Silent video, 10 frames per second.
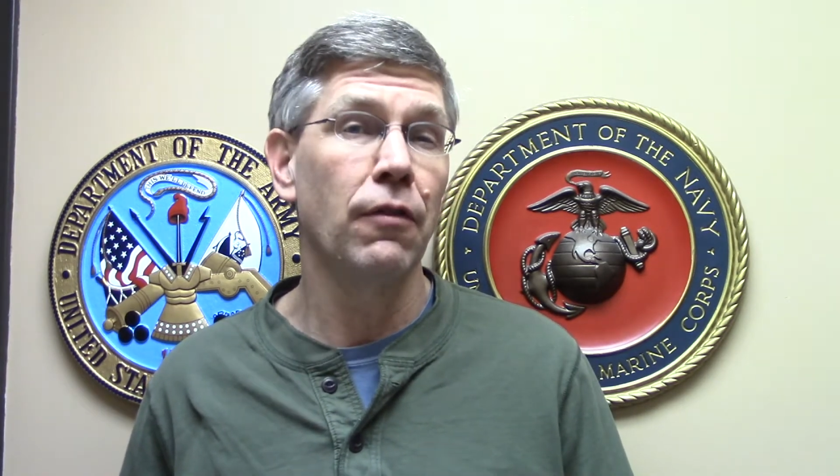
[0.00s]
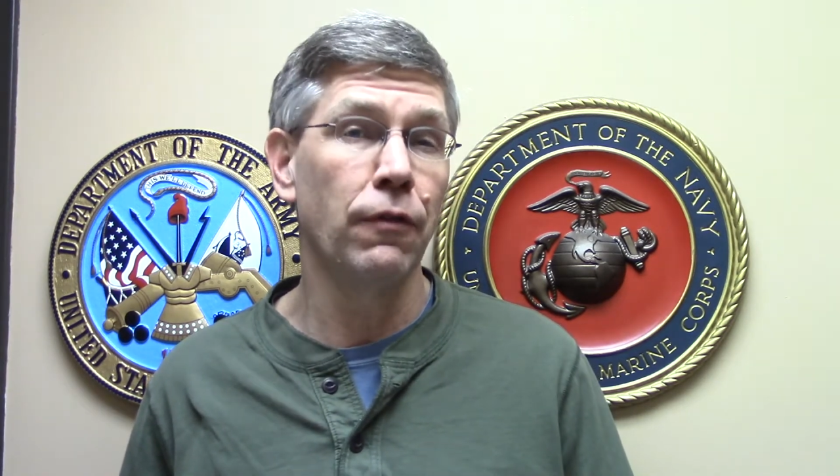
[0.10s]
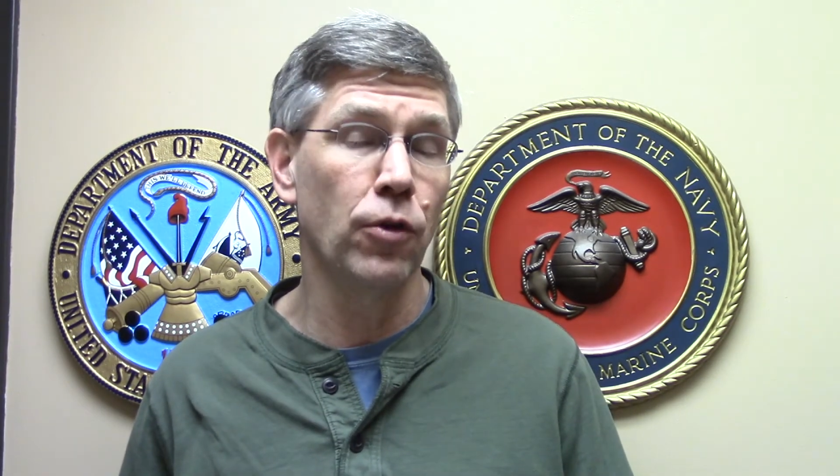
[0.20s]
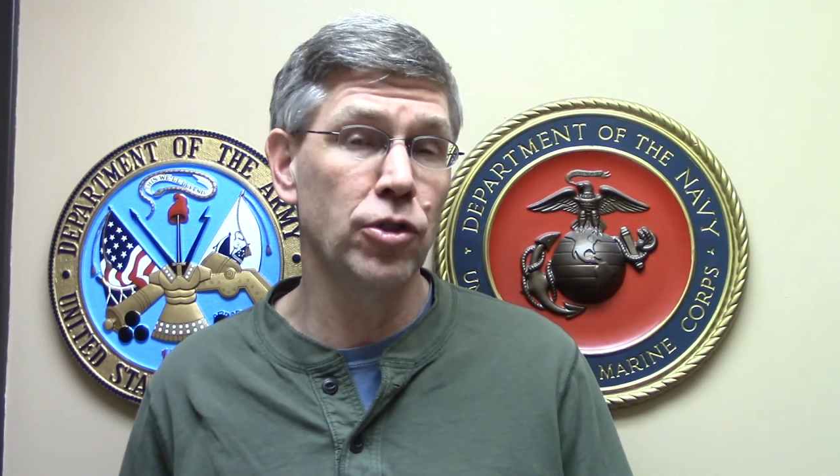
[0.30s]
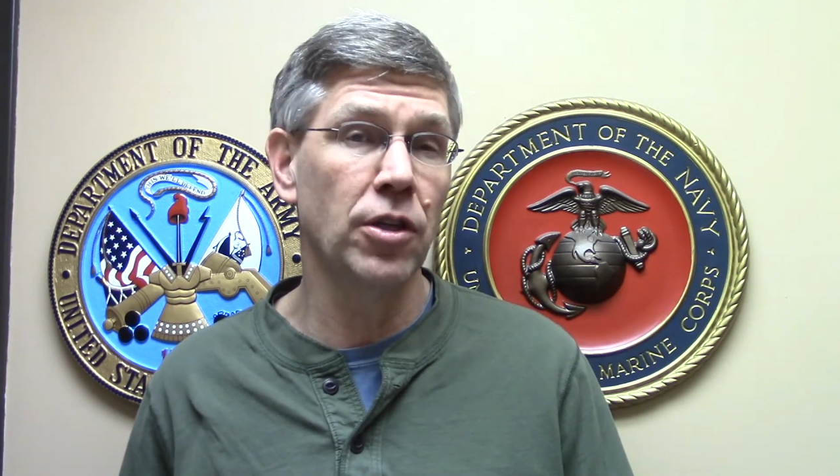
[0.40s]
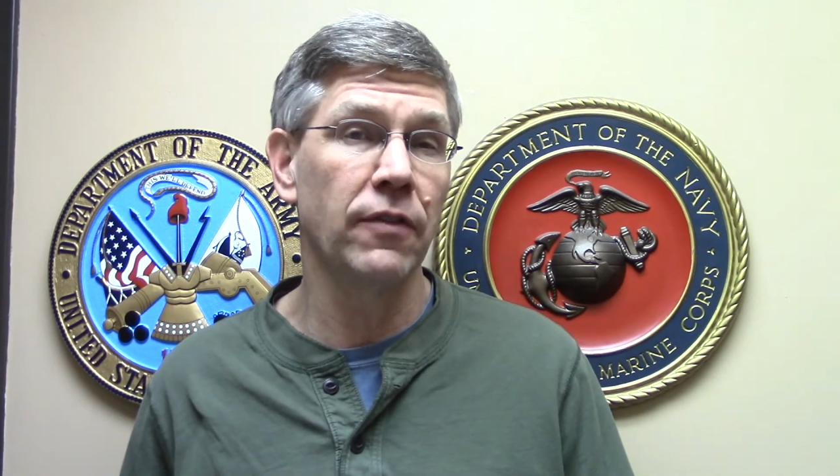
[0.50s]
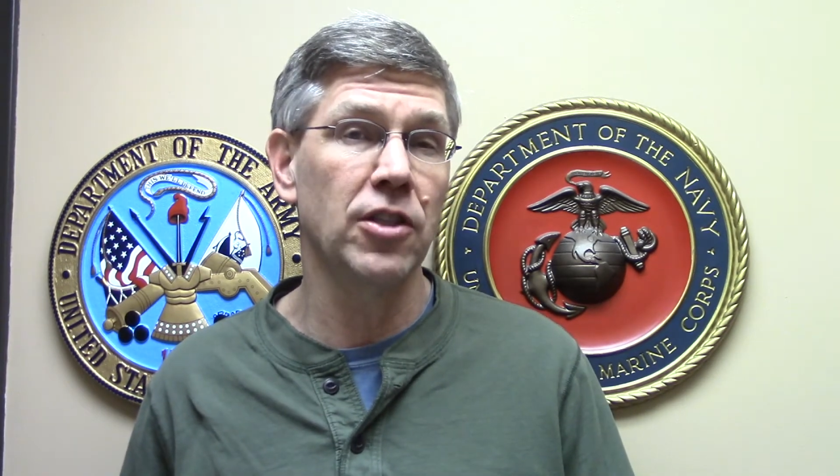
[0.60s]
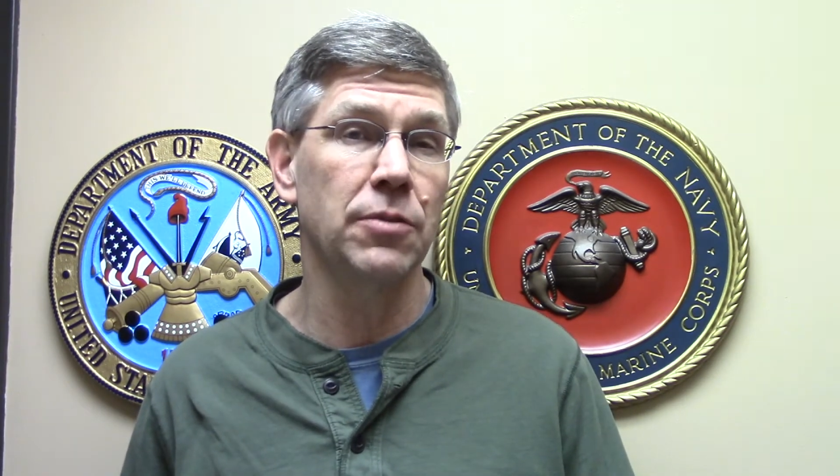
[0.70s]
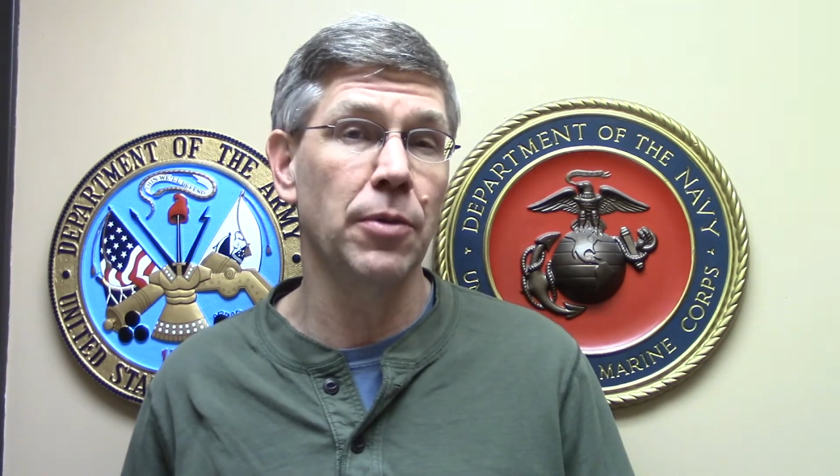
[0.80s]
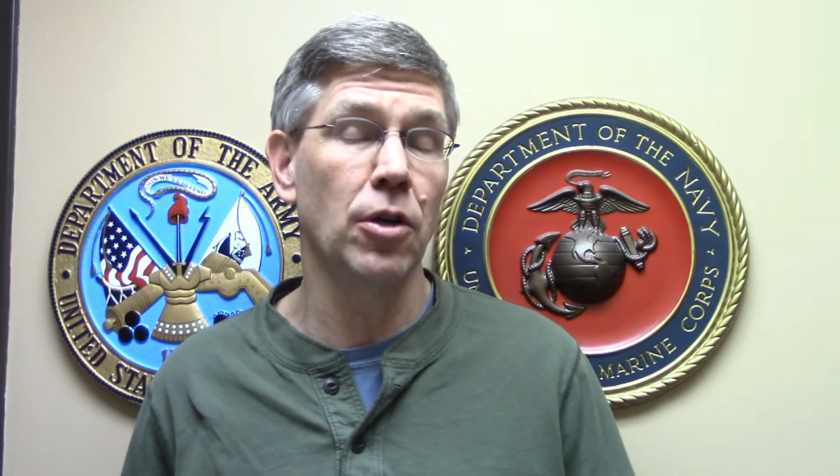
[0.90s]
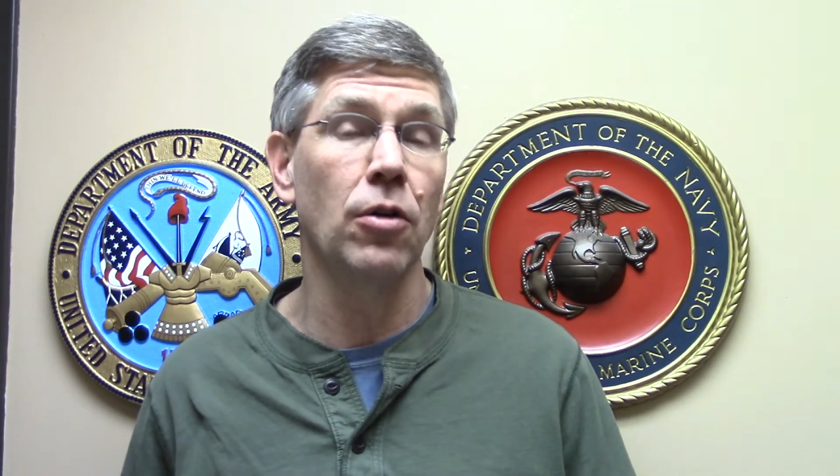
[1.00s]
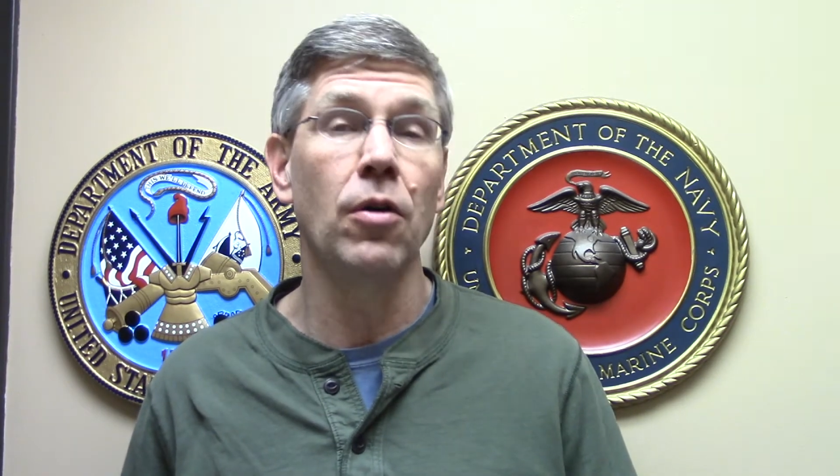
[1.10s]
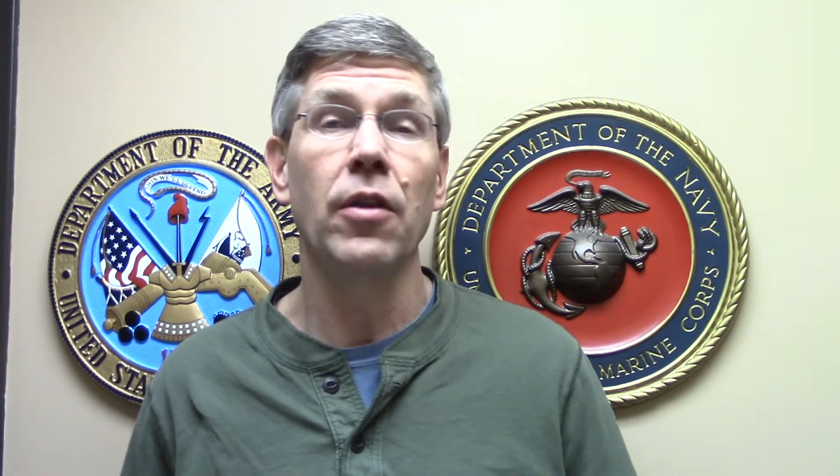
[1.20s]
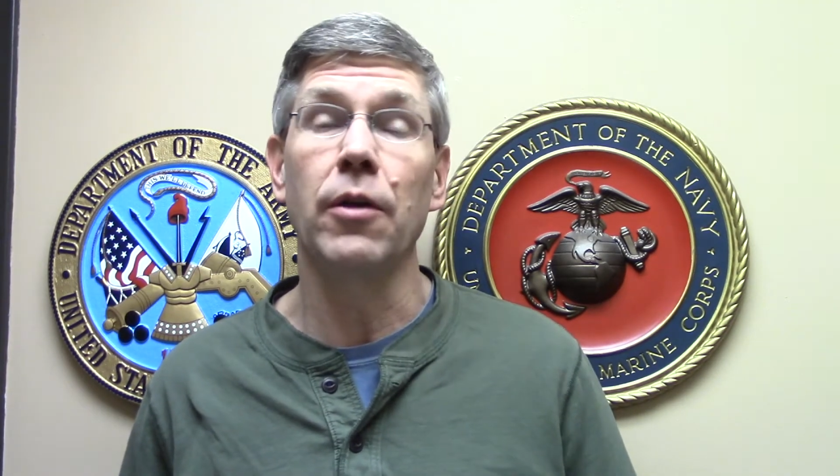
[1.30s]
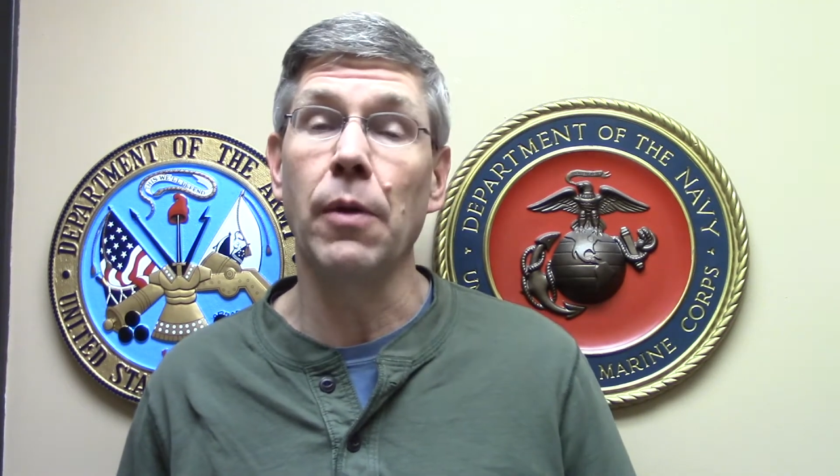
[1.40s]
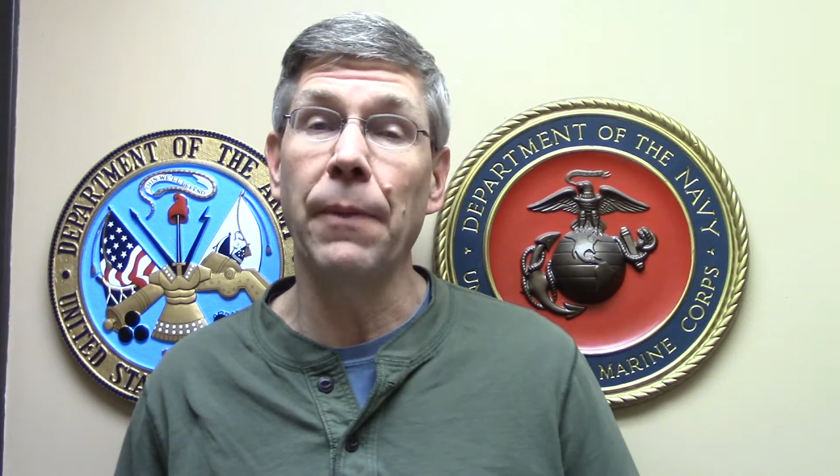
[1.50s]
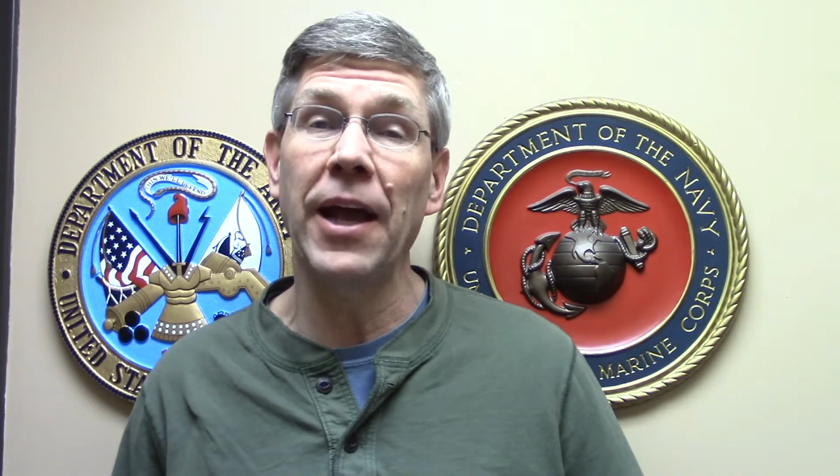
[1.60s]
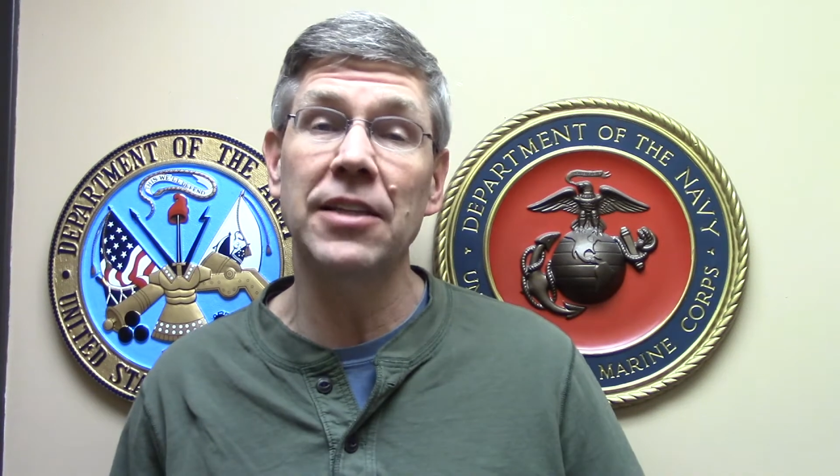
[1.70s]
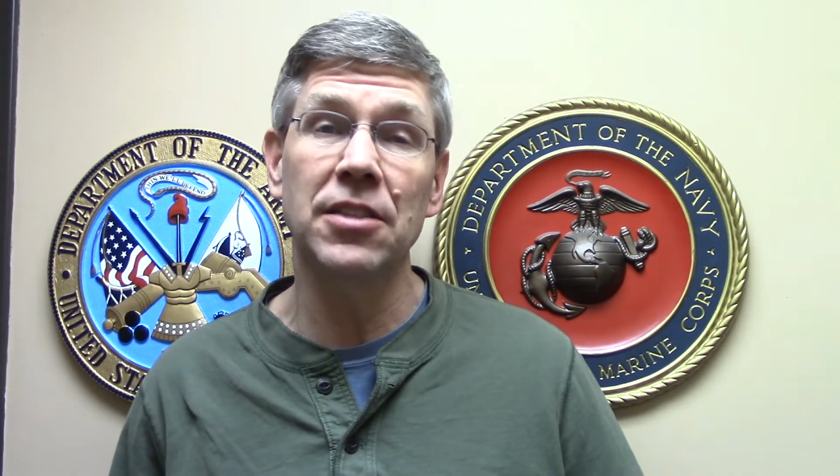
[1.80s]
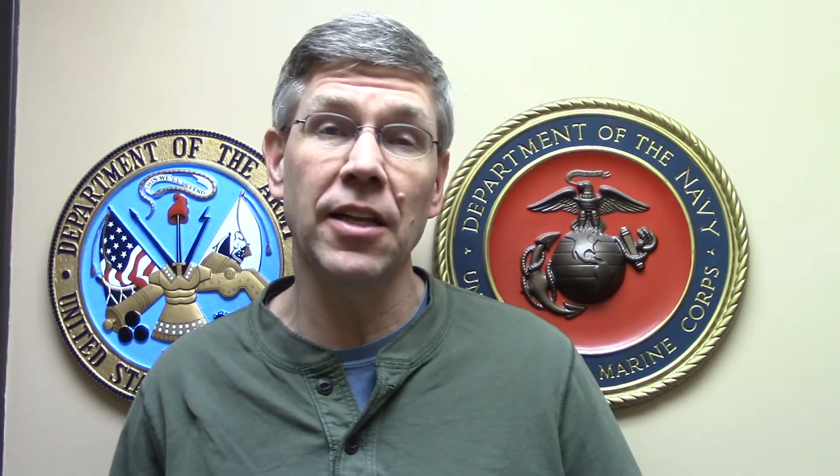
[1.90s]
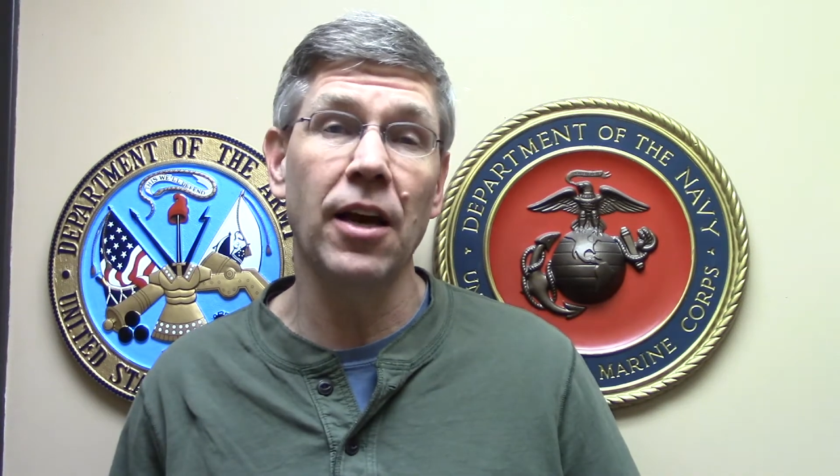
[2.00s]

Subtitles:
version of this bill that we passed in